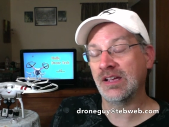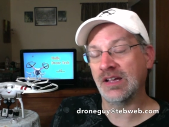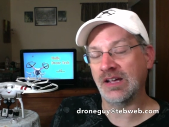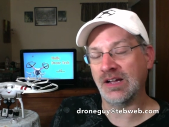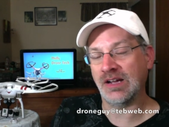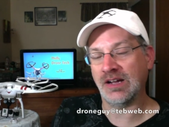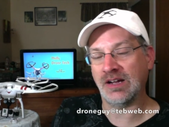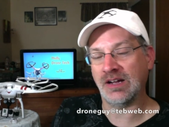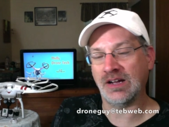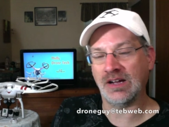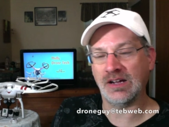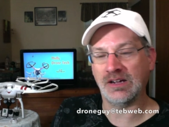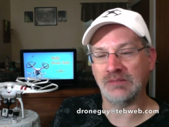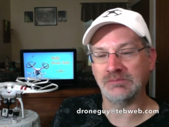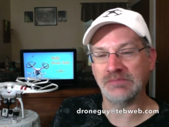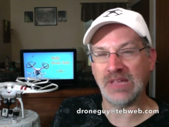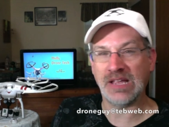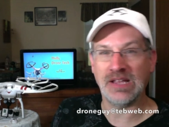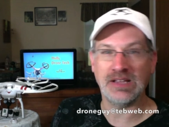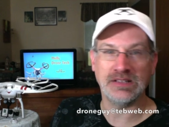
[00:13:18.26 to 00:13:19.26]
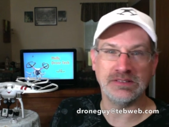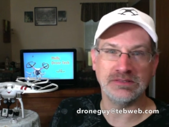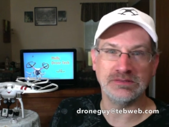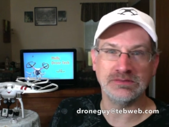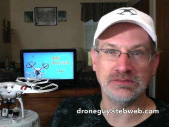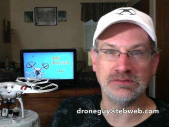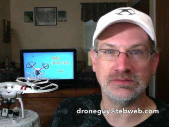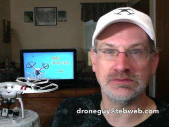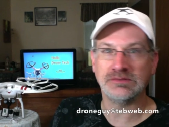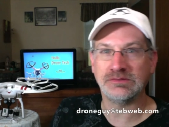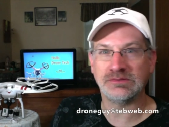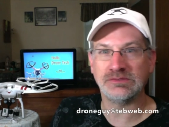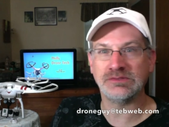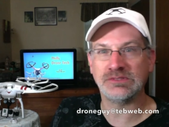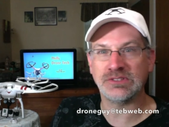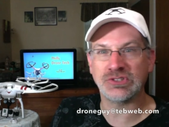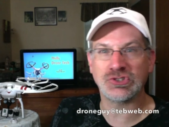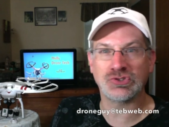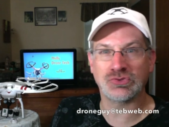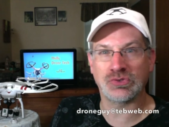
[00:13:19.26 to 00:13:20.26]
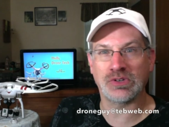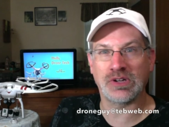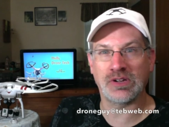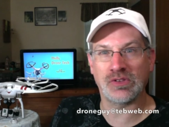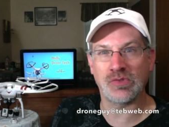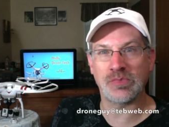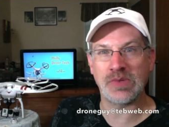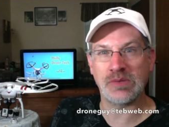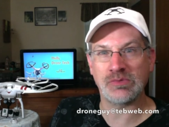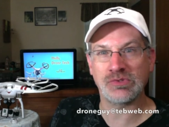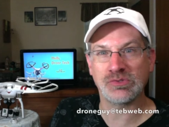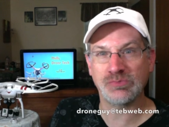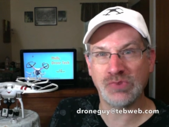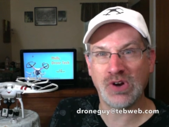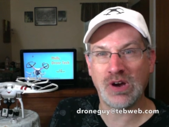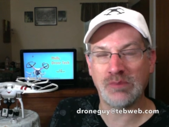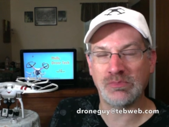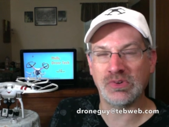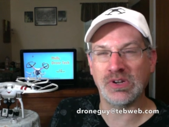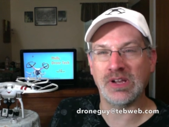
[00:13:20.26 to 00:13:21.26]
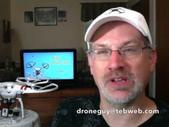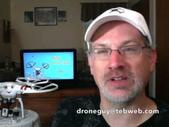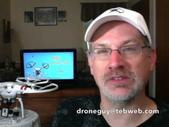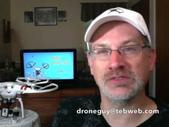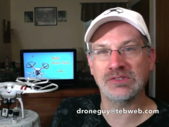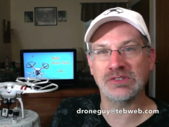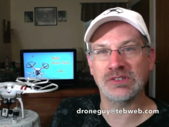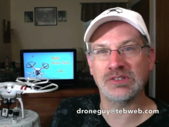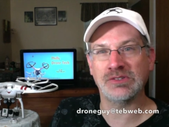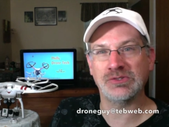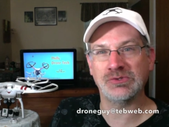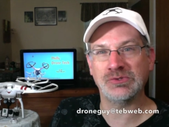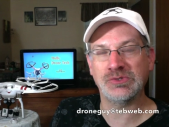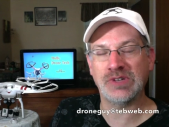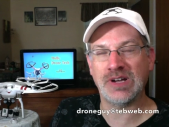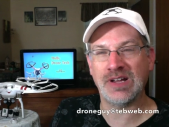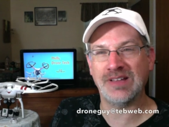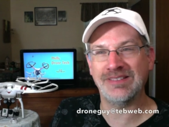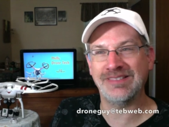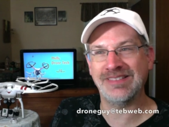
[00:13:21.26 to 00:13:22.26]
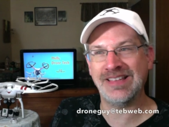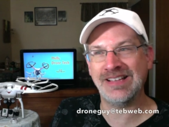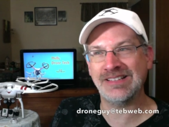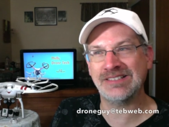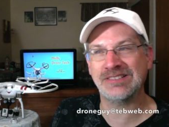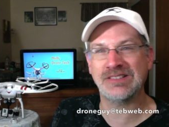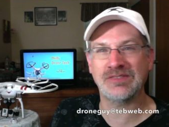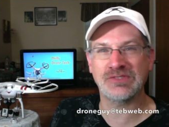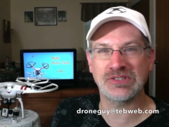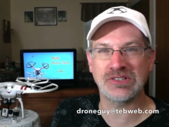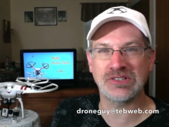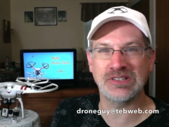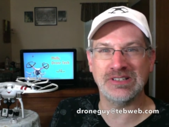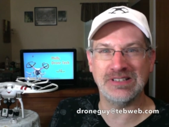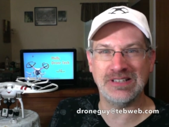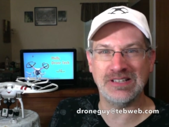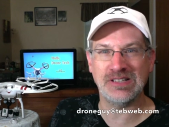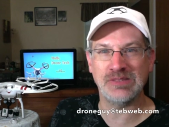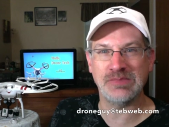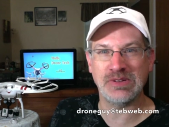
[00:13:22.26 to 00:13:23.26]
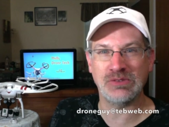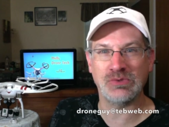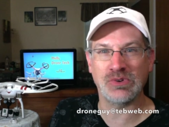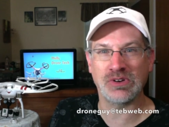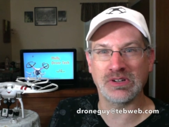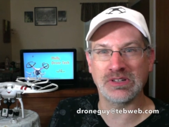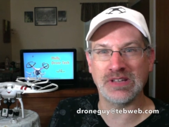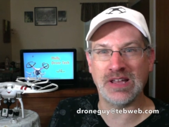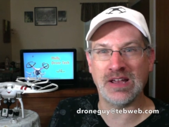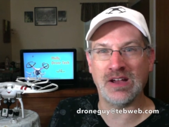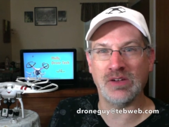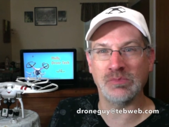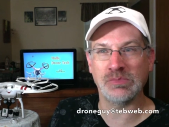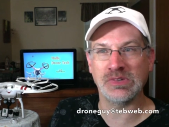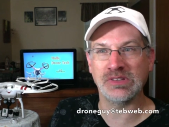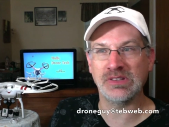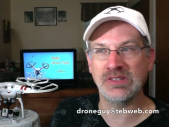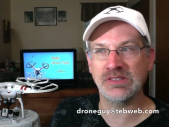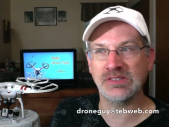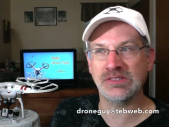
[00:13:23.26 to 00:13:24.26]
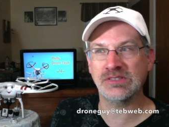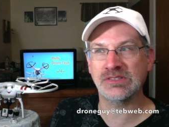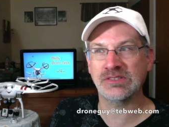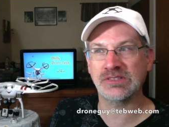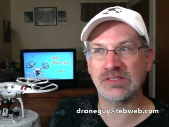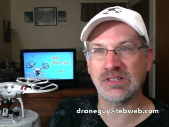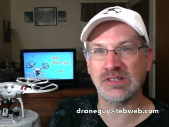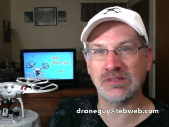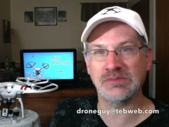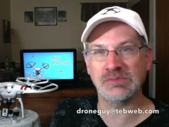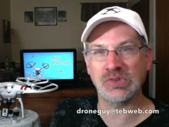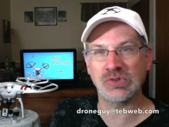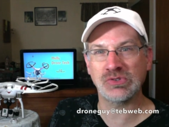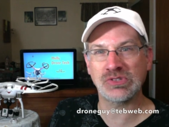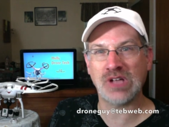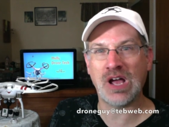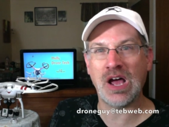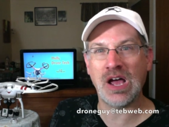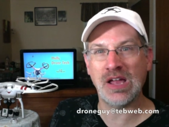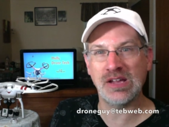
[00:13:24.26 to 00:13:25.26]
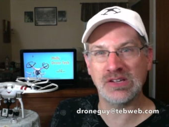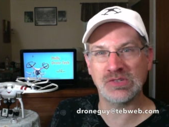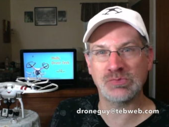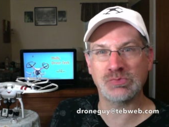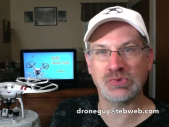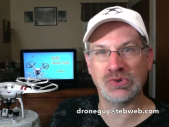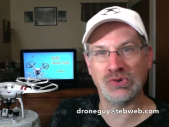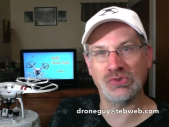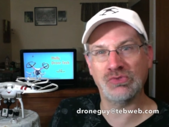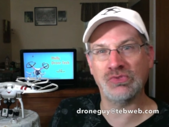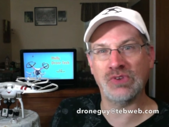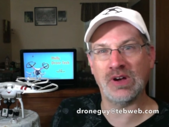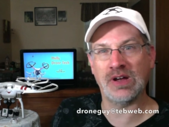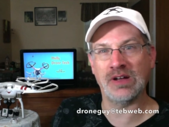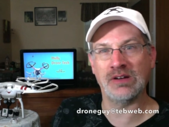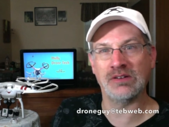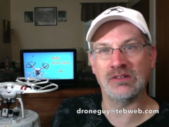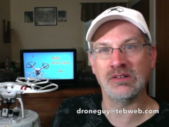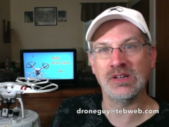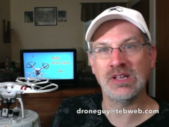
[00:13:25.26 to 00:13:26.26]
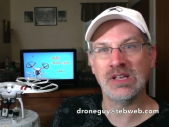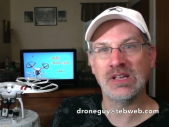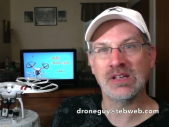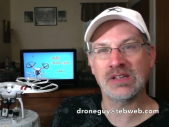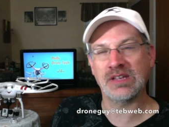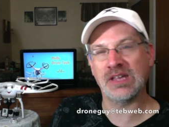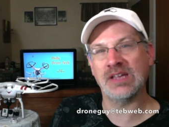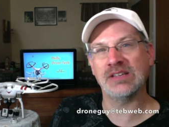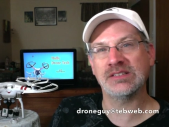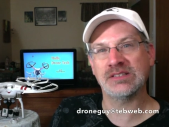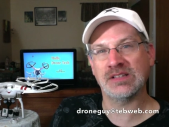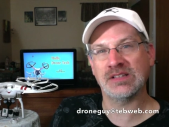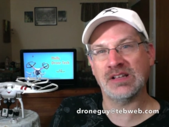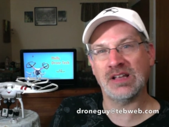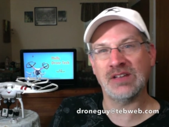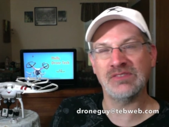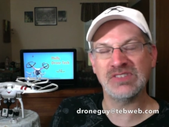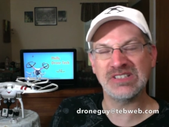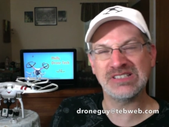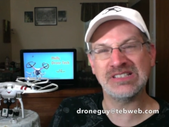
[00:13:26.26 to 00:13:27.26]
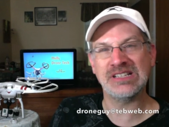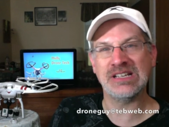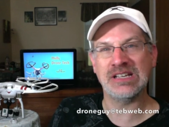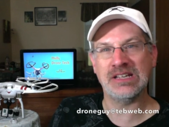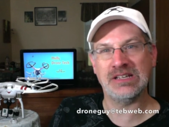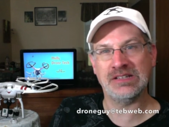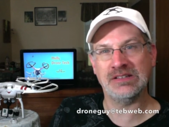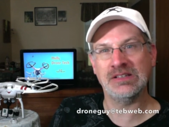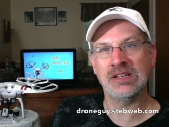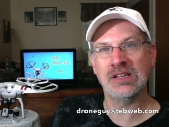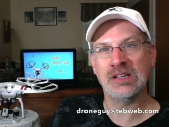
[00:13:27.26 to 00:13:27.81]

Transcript: and destroy other people's property. So that stuff's going to need to be worked out. But this is the most highest profile case that I've seen